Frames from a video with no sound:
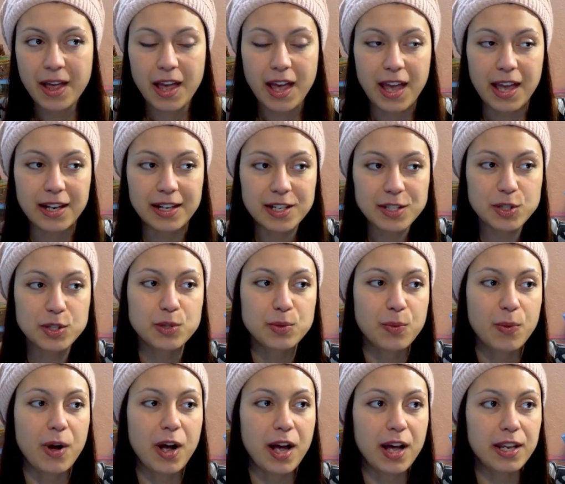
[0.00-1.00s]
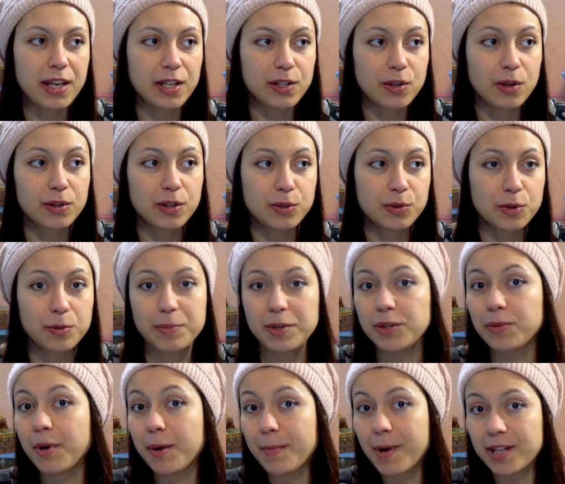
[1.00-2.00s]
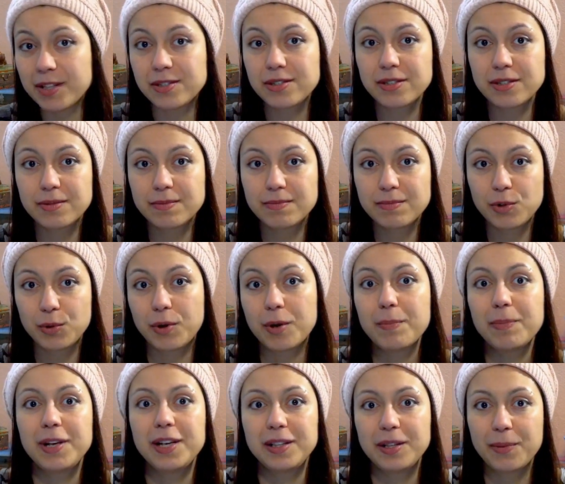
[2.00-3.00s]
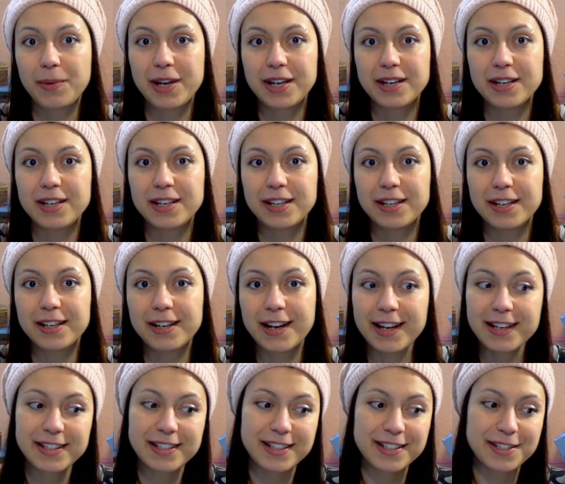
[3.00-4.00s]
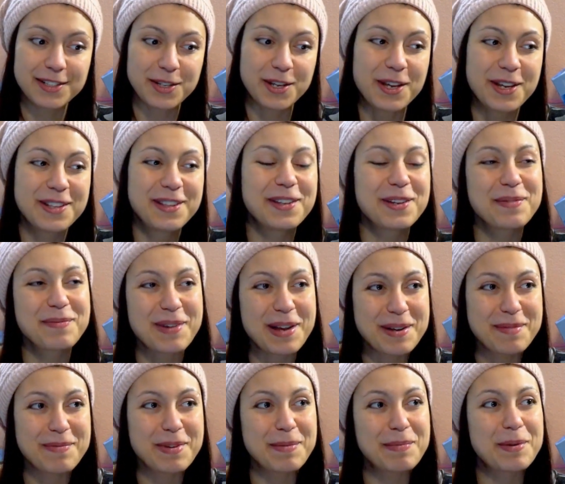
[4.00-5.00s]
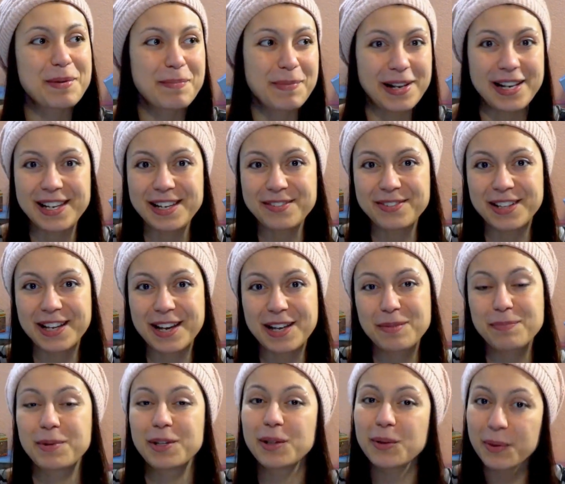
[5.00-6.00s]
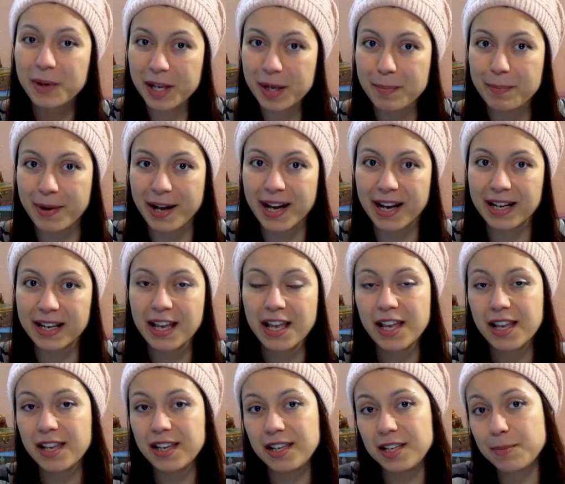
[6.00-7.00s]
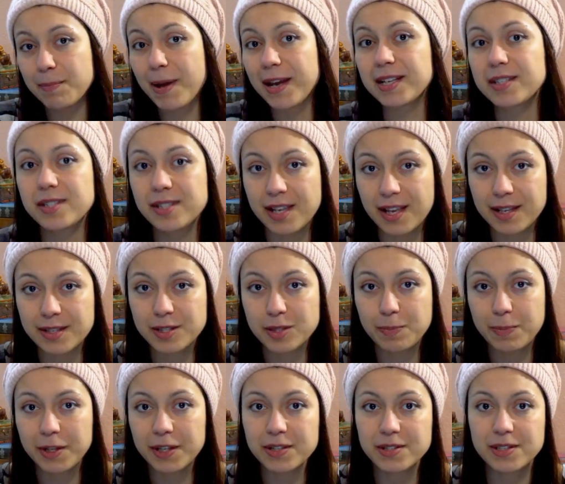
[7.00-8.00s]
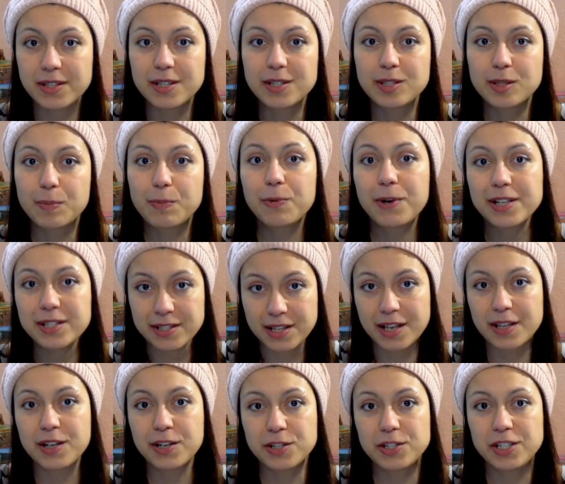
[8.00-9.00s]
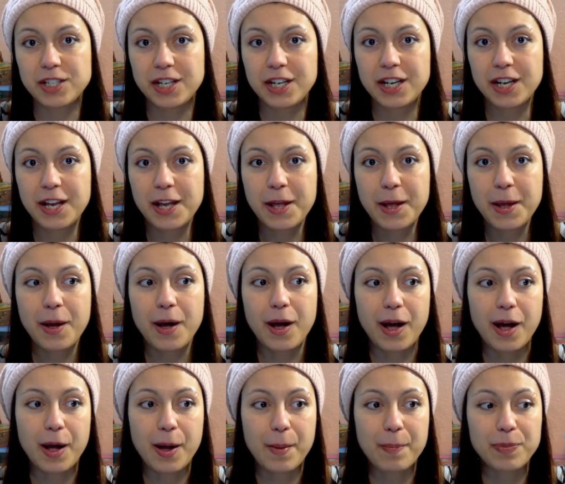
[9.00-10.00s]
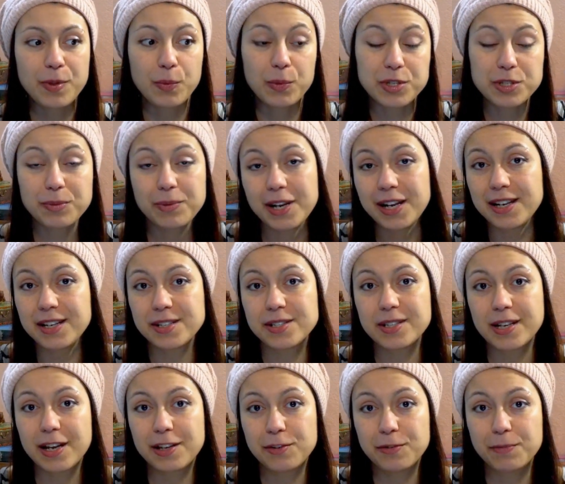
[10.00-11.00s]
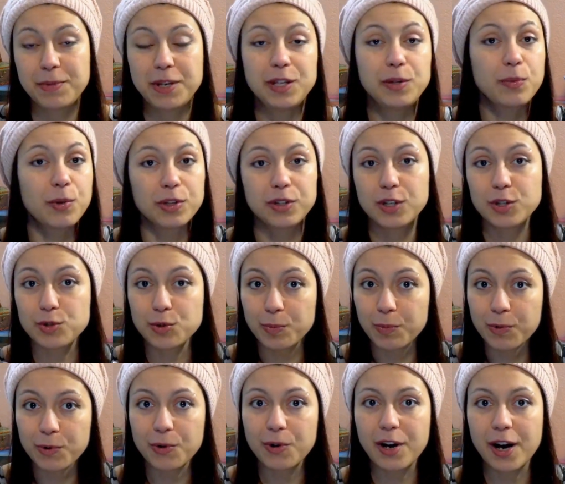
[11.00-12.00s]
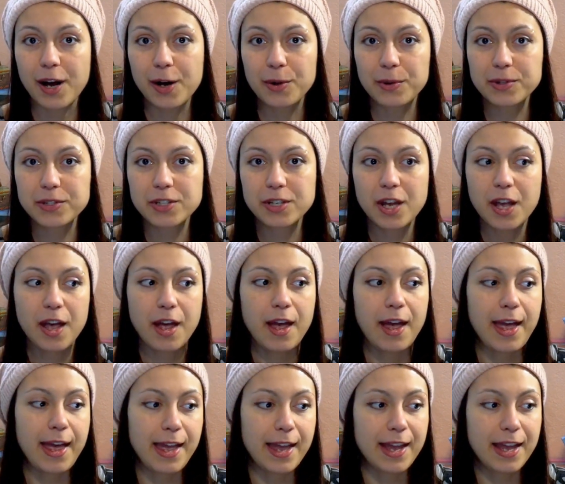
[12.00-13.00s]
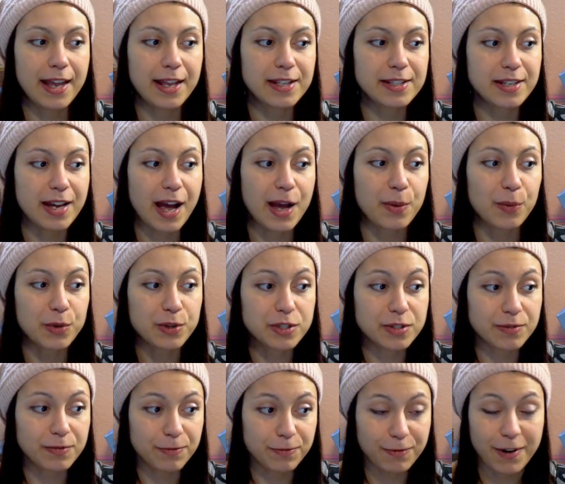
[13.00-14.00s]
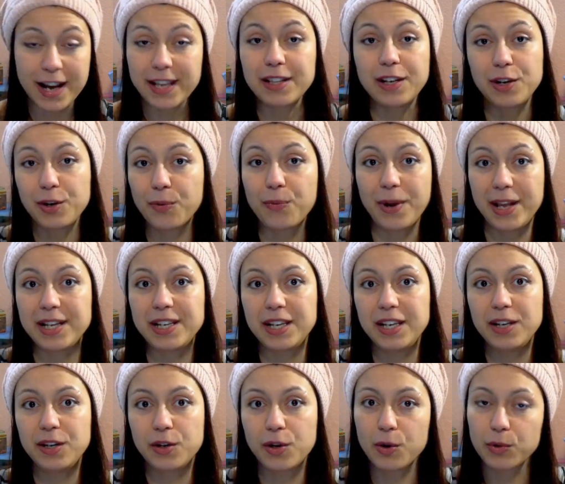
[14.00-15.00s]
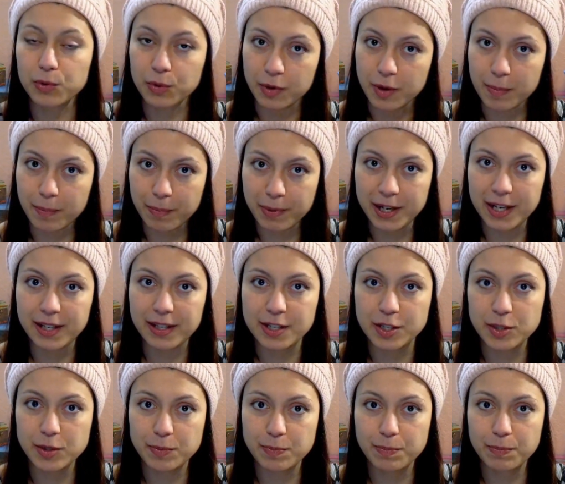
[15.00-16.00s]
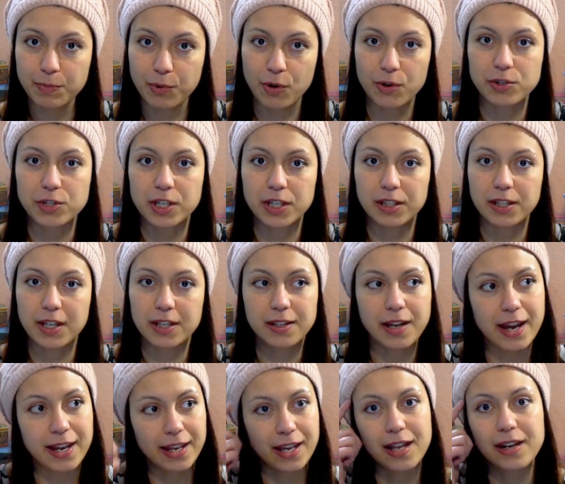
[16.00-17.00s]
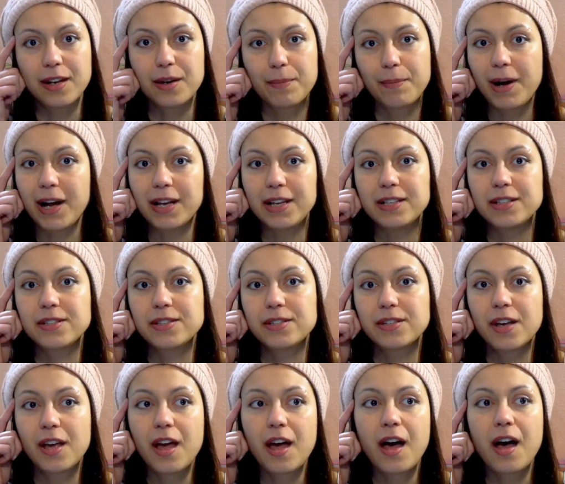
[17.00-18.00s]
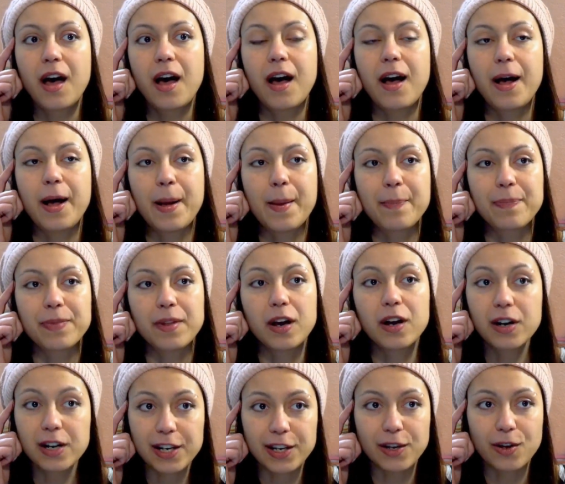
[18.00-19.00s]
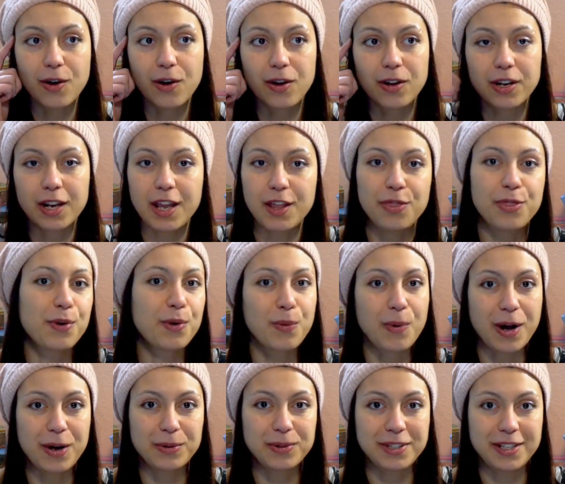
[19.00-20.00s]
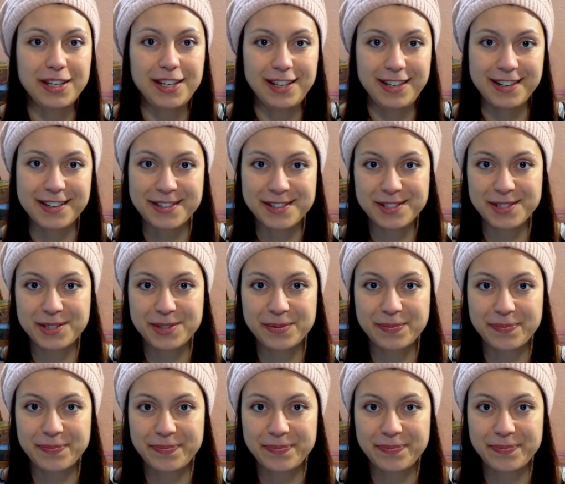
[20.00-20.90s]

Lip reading: And this is why it only took me 3 months to complete Awakening Ignited. Not many people believe that, but looking back, it makes sense because this suppressed energy was really inside of me. It wanted to pour out, and I was finally ready, to complete this project that I had in mind early on and throughout the years.